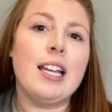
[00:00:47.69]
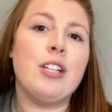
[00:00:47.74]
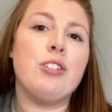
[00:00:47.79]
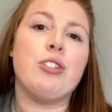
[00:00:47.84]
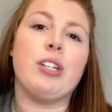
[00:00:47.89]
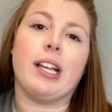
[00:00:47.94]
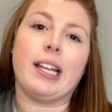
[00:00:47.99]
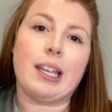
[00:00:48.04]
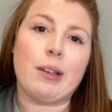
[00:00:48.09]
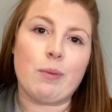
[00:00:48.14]

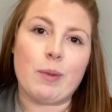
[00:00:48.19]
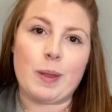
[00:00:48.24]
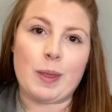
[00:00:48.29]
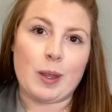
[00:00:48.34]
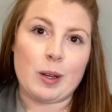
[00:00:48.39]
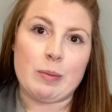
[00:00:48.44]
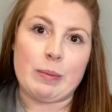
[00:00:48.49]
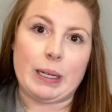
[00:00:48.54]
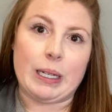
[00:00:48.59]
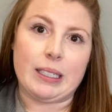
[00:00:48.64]
Check in with
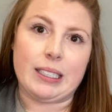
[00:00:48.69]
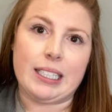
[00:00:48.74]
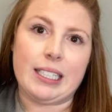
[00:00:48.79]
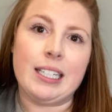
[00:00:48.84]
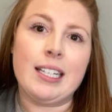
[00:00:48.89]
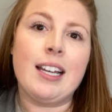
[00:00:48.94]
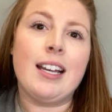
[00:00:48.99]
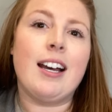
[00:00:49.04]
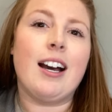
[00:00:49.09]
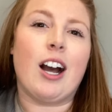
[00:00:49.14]
your body.
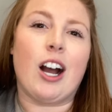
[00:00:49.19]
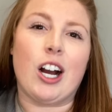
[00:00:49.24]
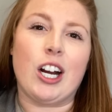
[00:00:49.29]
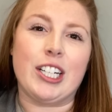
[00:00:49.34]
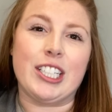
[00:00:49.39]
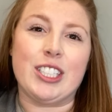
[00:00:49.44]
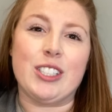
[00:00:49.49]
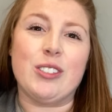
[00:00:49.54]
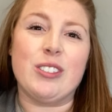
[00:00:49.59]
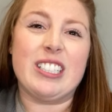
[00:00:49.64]
Are
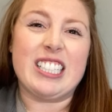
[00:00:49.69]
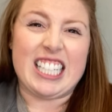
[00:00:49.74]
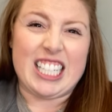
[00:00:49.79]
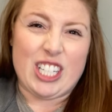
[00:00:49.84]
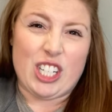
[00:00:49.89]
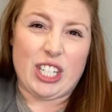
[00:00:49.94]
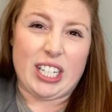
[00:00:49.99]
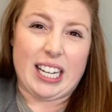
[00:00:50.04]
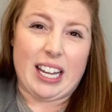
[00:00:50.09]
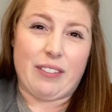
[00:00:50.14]
you
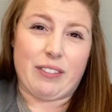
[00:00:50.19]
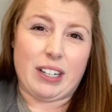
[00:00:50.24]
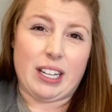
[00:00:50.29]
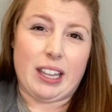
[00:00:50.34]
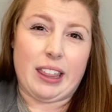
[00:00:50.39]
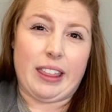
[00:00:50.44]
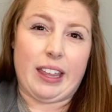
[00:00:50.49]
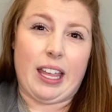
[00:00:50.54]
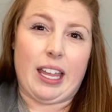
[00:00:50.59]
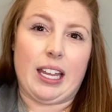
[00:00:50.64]
clenching
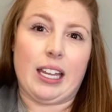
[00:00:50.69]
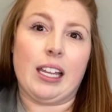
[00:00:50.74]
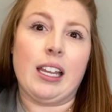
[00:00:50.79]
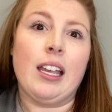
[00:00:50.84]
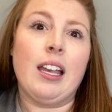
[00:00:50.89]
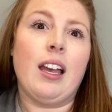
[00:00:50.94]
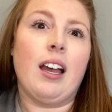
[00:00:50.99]
everything?